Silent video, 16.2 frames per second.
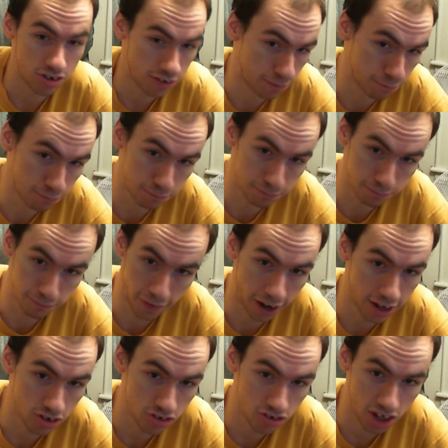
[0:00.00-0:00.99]
the
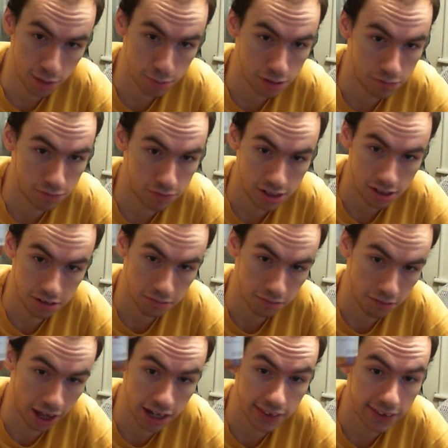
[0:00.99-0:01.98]
highest ABV
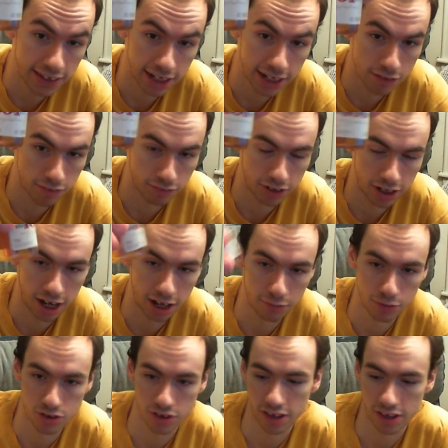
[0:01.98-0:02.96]
anything I've ever had
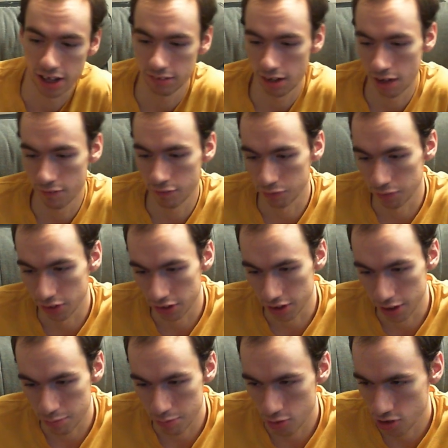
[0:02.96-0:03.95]
was that Evan
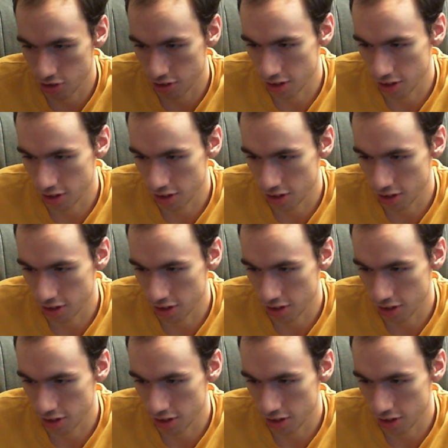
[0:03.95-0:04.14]
Williams.